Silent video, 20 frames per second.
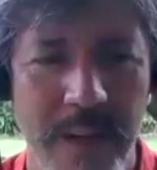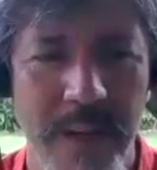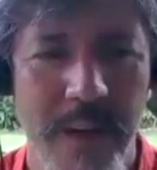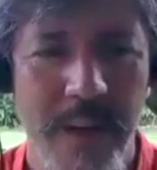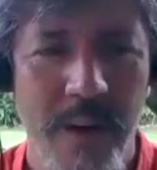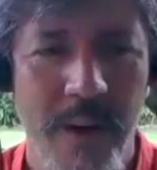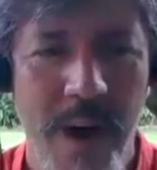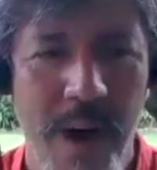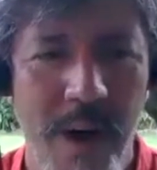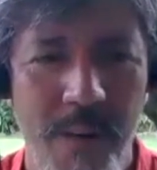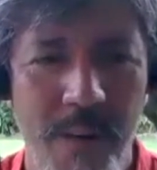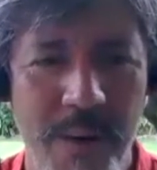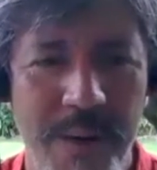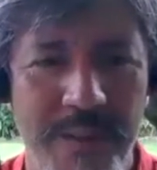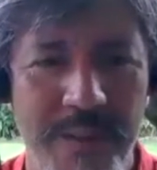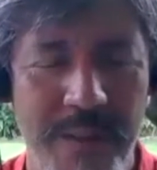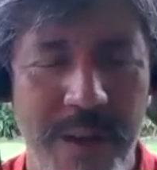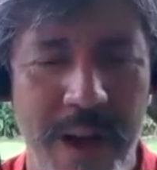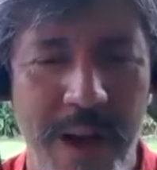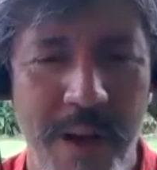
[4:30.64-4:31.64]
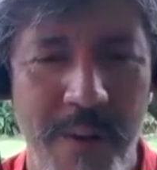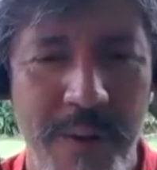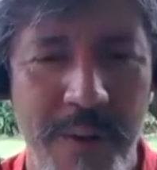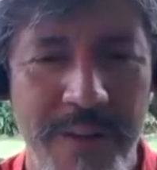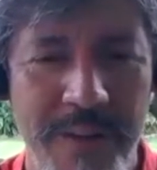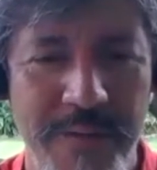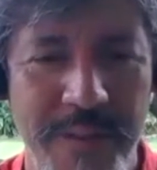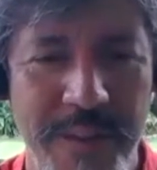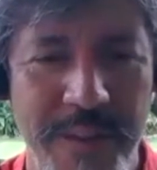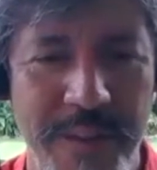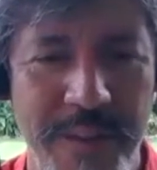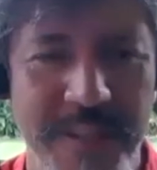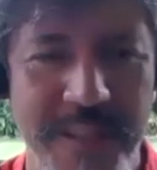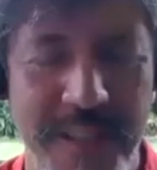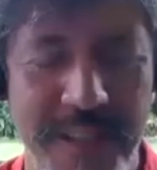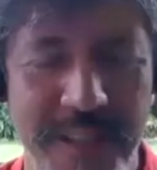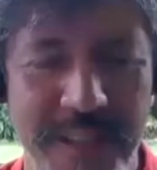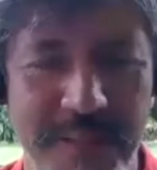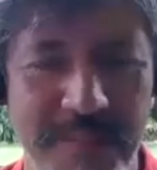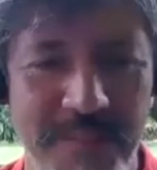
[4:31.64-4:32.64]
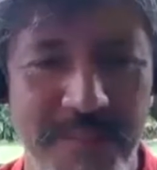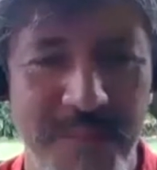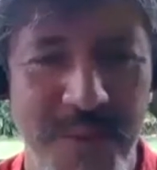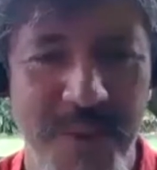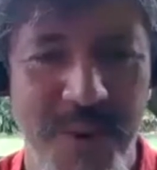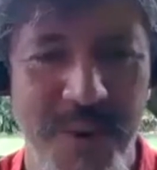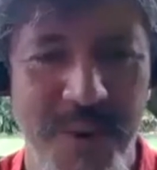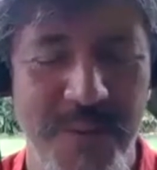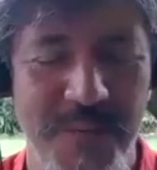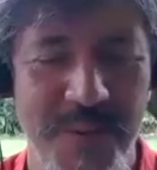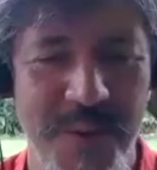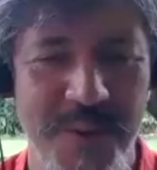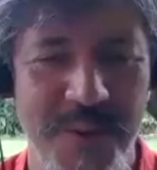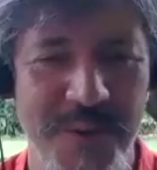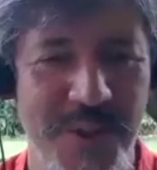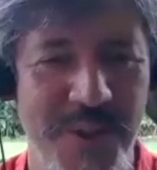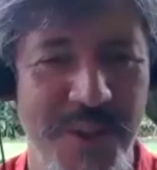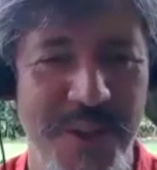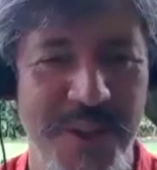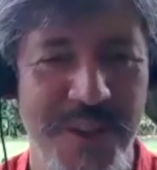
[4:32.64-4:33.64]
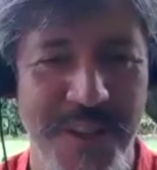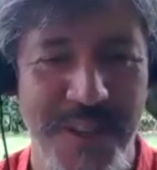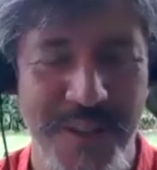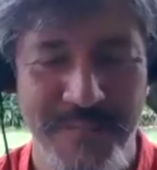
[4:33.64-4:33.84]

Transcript: how it fits in your journey.